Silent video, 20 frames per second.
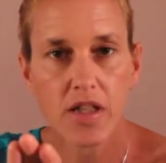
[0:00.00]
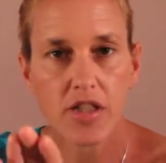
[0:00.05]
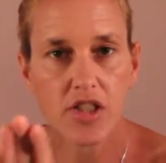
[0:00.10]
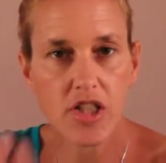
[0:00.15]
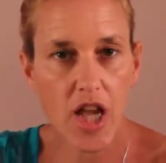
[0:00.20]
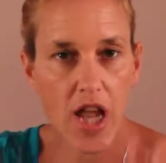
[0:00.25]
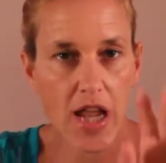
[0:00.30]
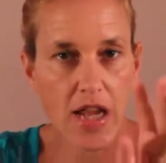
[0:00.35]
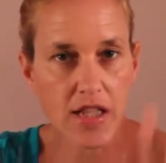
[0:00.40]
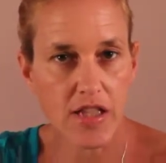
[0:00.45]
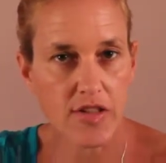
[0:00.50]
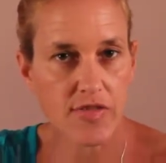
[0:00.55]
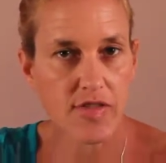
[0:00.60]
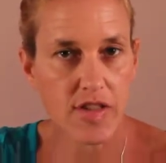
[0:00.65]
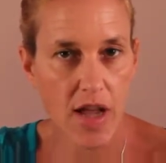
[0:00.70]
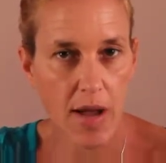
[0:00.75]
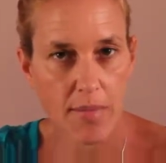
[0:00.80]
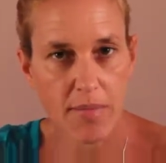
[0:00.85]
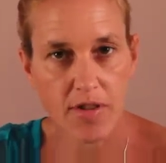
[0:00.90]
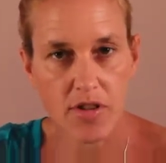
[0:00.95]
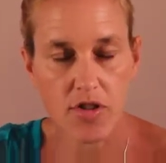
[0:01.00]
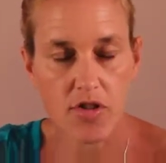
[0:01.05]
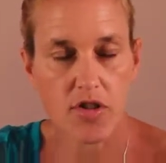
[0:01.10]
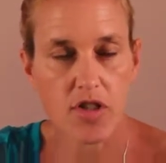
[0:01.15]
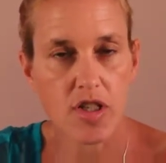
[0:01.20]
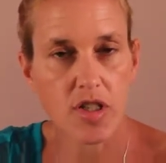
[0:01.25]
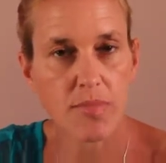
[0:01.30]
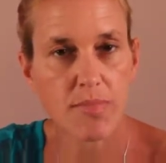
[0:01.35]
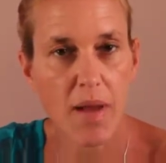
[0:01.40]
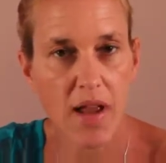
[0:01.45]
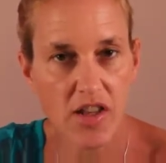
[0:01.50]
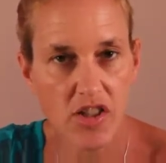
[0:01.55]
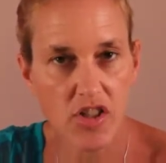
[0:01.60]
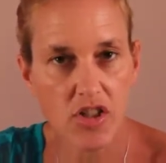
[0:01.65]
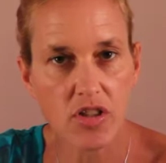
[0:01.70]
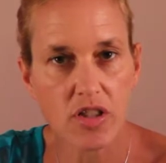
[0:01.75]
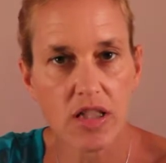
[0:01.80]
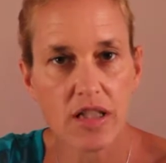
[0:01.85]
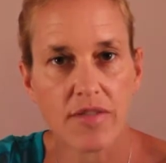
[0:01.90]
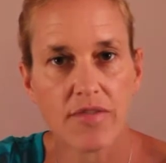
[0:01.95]
change of temperatures,
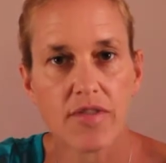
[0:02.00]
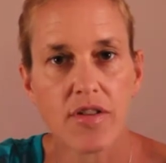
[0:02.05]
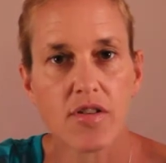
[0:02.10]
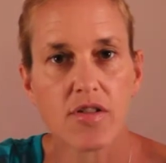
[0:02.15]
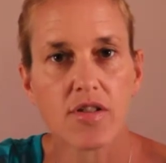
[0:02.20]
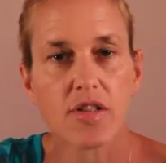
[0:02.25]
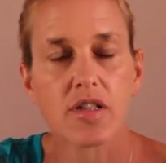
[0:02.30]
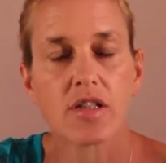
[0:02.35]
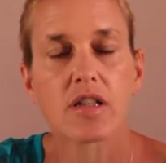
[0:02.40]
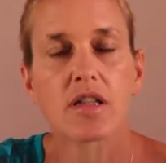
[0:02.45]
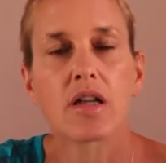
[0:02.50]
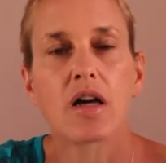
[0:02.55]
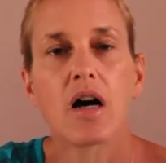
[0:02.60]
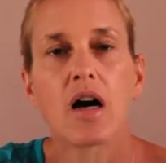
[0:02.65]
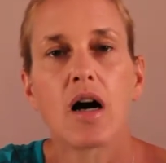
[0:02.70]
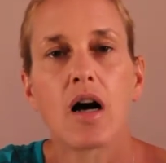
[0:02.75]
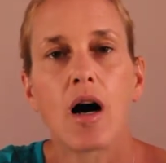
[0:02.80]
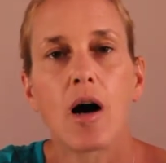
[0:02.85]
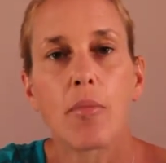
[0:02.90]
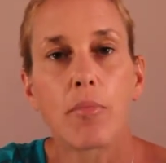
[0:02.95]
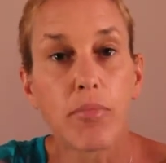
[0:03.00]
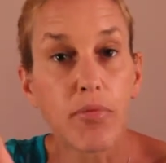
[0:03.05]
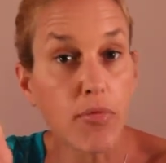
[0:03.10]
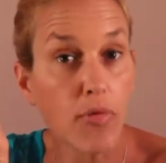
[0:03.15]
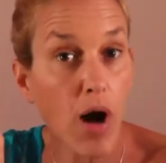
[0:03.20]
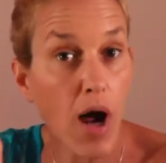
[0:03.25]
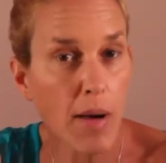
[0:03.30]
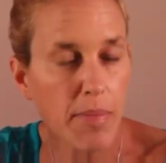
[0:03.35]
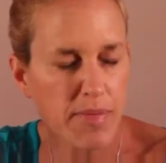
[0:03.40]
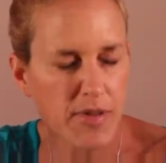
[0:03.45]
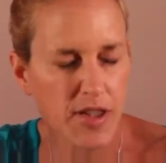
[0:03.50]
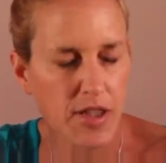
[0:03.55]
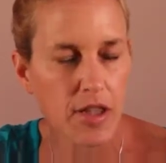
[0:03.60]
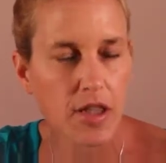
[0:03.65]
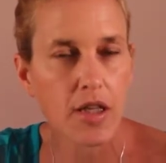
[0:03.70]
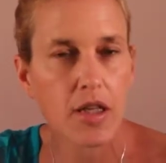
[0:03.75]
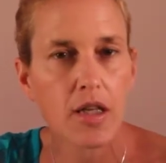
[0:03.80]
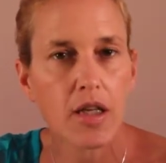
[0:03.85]
especially if there's an abrupt